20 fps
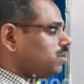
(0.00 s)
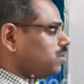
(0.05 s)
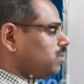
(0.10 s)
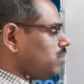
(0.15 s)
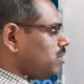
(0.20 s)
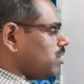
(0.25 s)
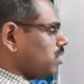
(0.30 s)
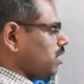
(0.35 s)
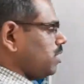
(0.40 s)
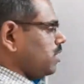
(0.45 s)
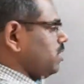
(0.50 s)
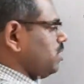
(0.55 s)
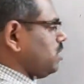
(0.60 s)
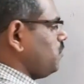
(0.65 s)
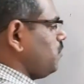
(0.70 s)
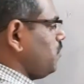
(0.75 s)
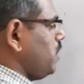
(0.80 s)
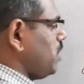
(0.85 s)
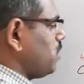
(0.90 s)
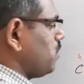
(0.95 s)
Okay, it
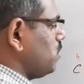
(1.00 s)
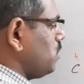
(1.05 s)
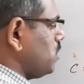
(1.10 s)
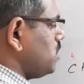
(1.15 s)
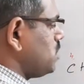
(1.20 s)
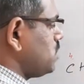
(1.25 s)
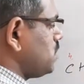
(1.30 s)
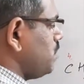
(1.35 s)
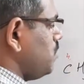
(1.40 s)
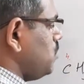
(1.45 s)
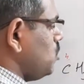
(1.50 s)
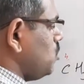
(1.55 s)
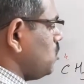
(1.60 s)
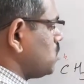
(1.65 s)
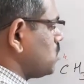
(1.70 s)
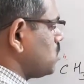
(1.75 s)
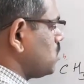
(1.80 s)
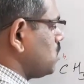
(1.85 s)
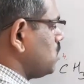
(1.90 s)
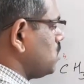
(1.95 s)
is where root is
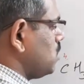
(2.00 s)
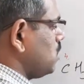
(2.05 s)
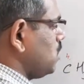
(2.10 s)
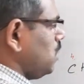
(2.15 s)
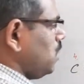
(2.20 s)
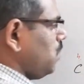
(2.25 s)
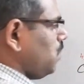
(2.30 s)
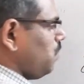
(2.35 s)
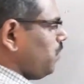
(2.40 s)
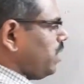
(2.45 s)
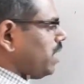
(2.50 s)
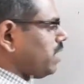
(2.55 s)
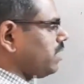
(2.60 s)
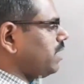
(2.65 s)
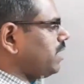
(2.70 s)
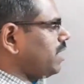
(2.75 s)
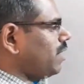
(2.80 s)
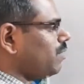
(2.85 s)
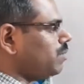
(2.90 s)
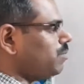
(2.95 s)
but. Where the
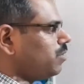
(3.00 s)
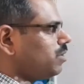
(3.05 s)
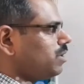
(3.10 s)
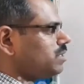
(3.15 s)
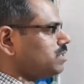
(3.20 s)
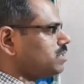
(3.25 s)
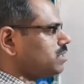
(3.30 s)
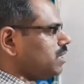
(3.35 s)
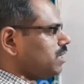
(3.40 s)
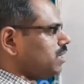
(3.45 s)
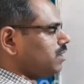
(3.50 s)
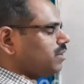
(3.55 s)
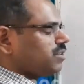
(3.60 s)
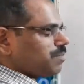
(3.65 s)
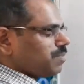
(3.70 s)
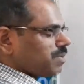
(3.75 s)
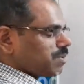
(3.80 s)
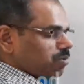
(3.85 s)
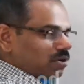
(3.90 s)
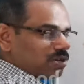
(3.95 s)
double bond is there,
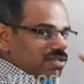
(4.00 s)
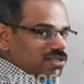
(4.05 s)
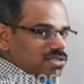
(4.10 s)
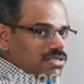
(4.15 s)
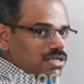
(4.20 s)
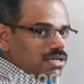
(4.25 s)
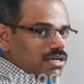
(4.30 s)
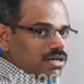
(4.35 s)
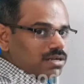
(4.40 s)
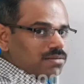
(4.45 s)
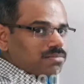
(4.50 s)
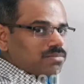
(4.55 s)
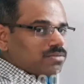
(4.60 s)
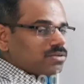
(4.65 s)
triple bond is there.